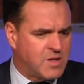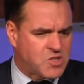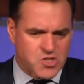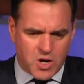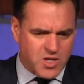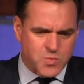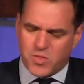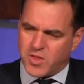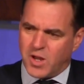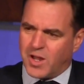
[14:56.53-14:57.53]
It starts
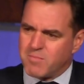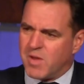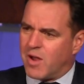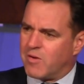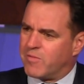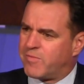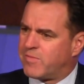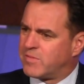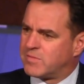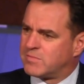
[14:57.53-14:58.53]
with the nightmare
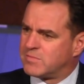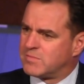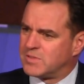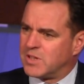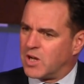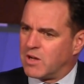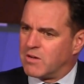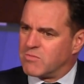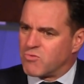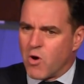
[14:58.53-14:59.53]
of
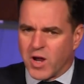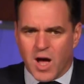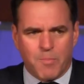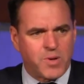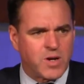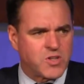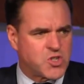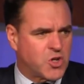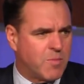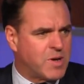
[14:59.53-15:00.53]
growing up in a
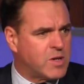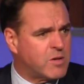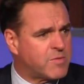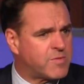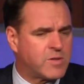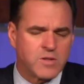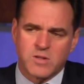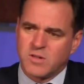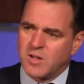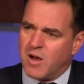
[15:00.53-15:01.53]
Germany of
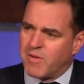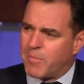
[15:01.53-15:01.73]
of